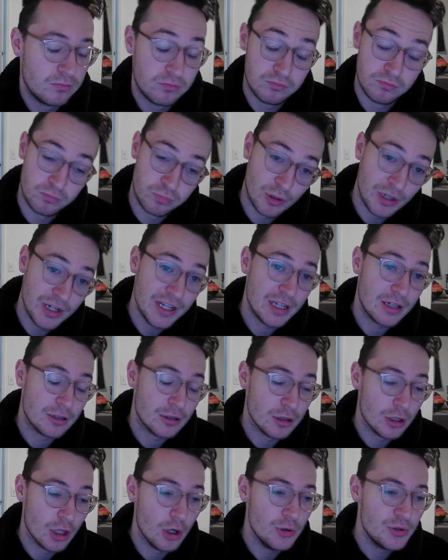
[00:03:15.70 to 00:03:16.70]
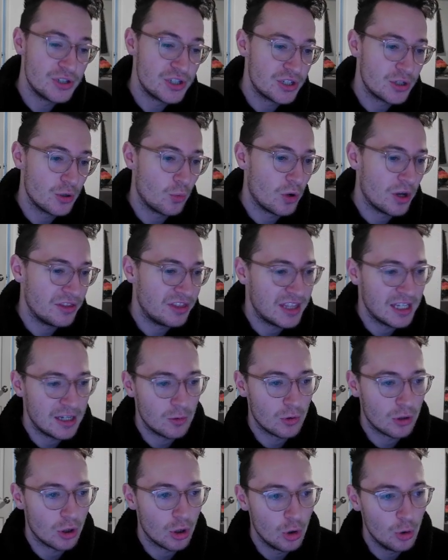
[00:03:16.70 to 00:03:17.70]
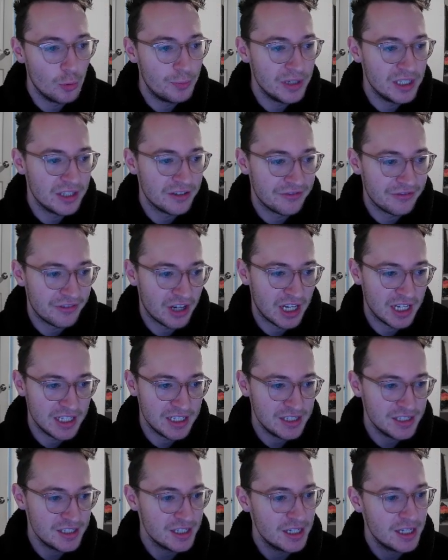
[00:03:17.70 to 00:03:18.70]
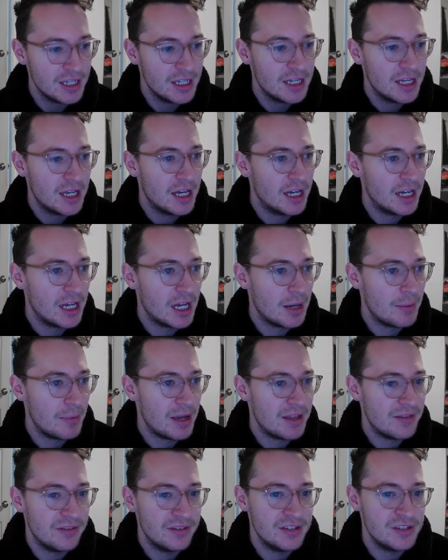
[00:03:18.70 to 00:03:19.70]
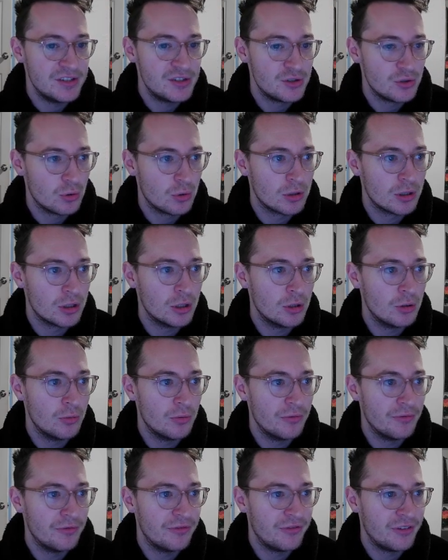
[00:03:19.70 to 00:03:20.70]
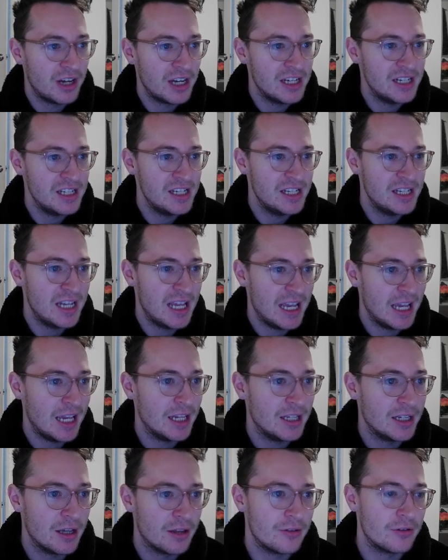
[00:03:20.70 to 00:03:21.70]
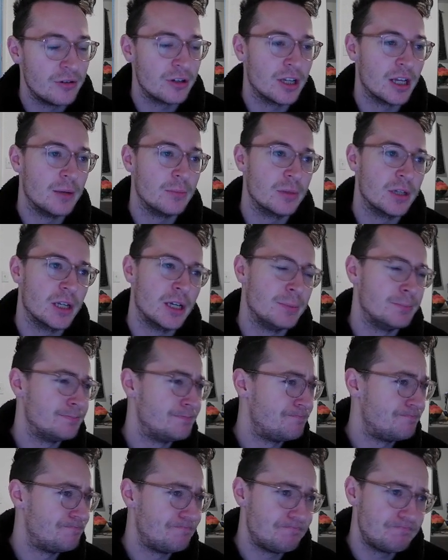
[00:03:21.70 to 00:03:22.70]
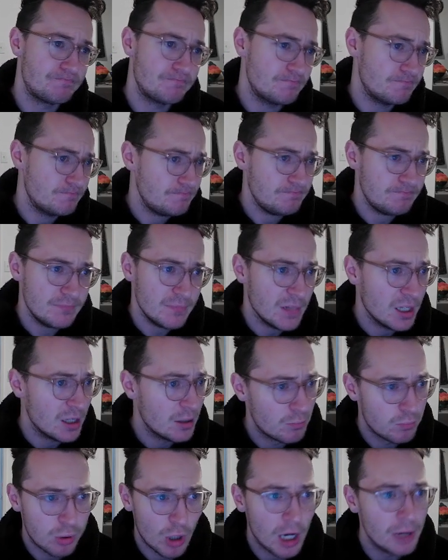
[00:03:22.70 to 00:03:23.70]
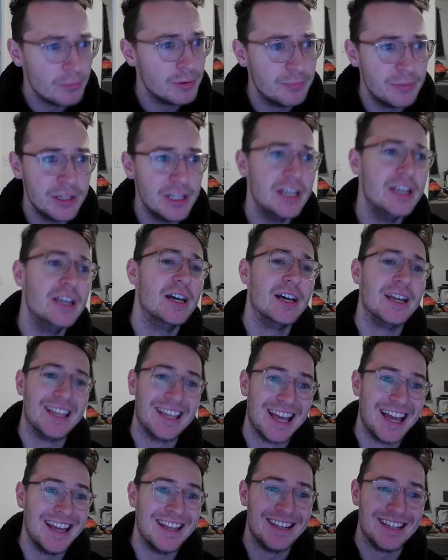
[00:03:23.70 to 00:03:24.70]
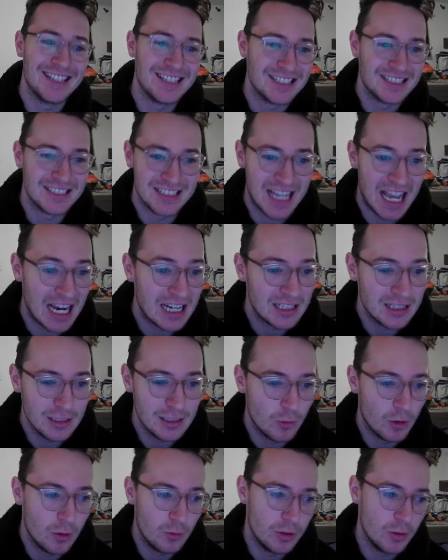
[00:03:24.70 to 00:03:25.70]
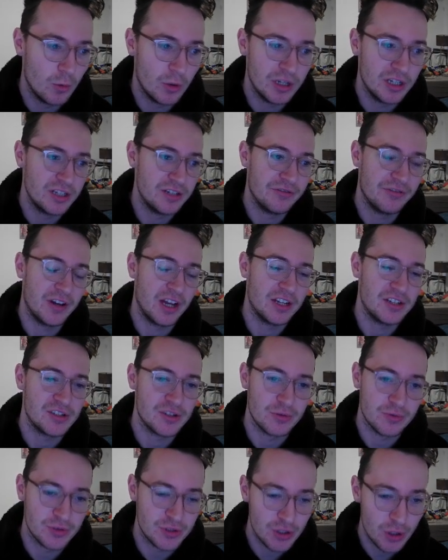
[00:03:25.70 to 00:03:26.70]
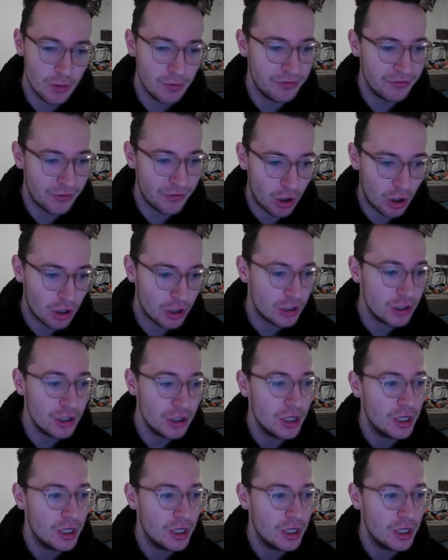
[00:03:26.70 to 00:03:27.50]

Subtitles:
pretty close to what they were hoping to find. And this Zoro finding another Gum Gum. Probably, again, exactly what we wanted to find. So far,